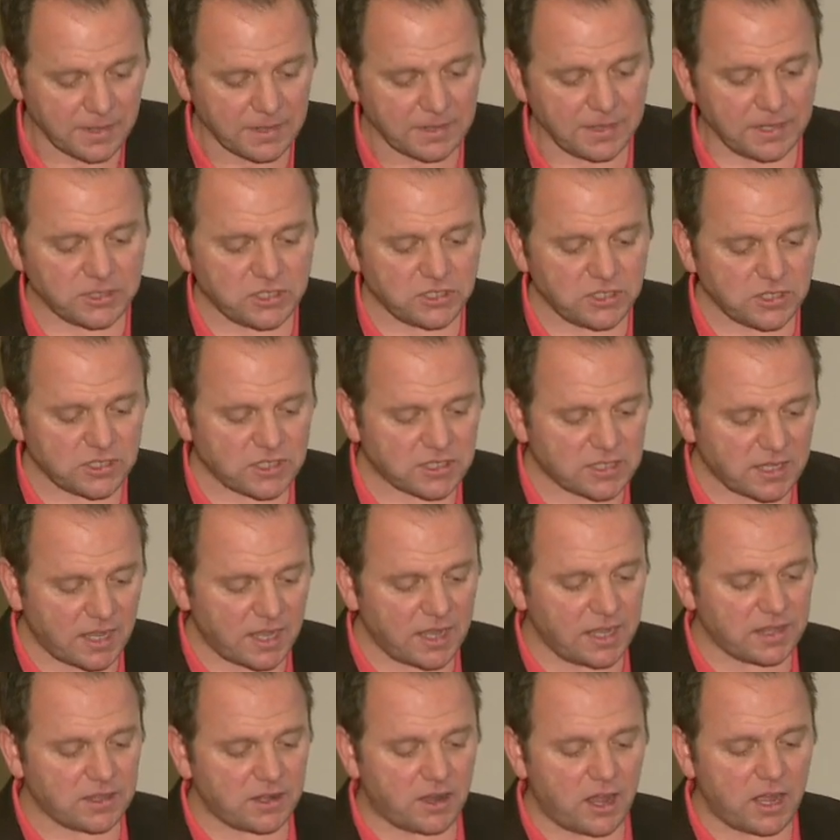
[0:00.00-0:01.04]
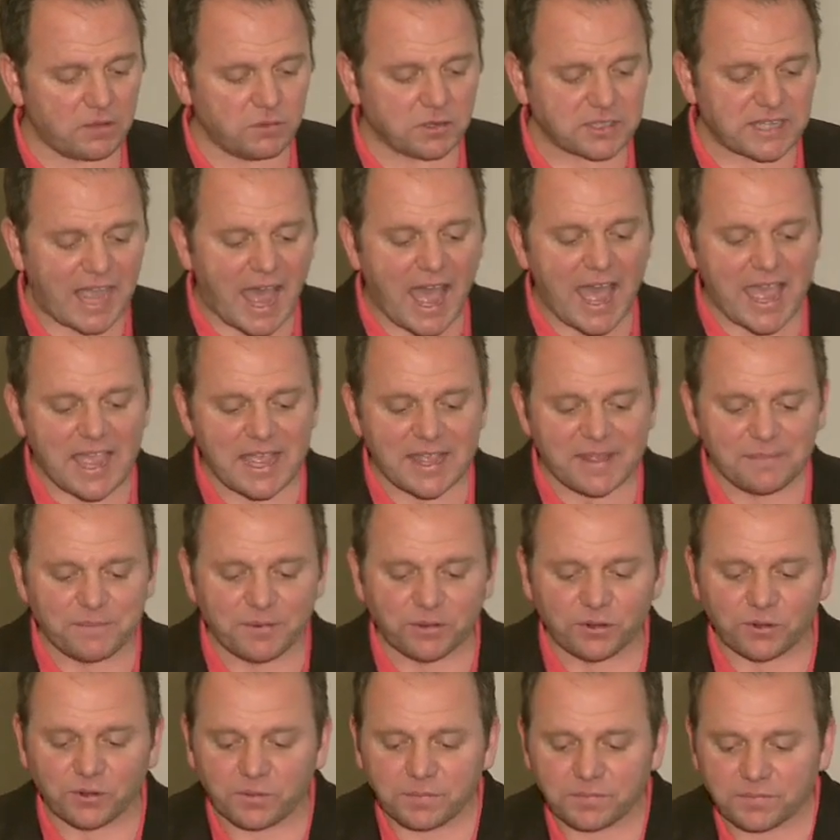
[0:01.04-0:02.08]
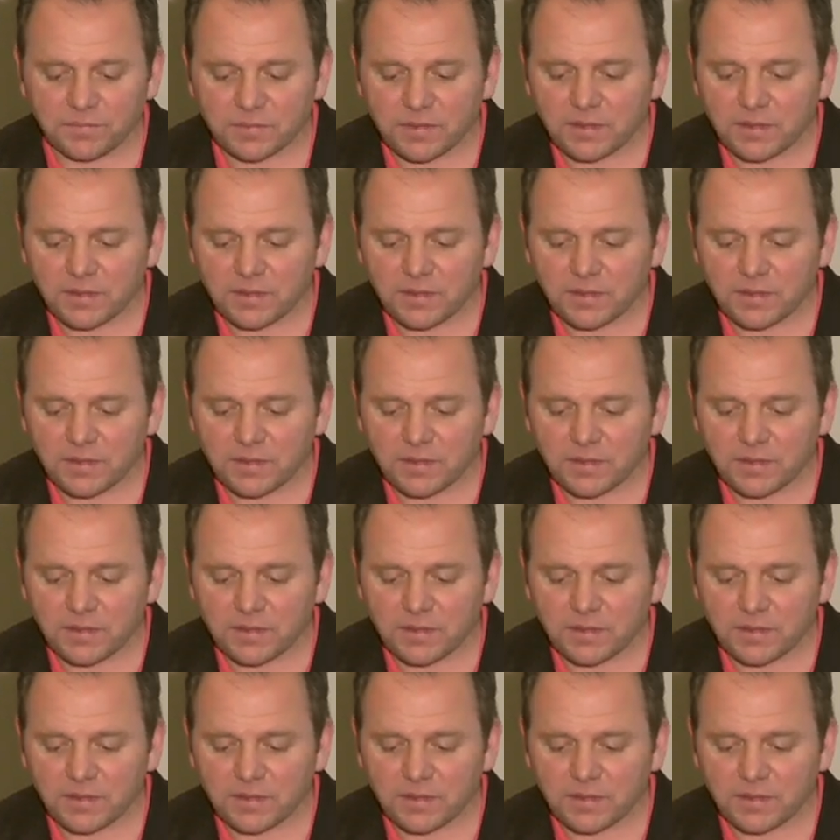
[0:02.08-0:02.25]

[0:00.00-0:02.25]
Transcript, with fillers: Let's just say that I was able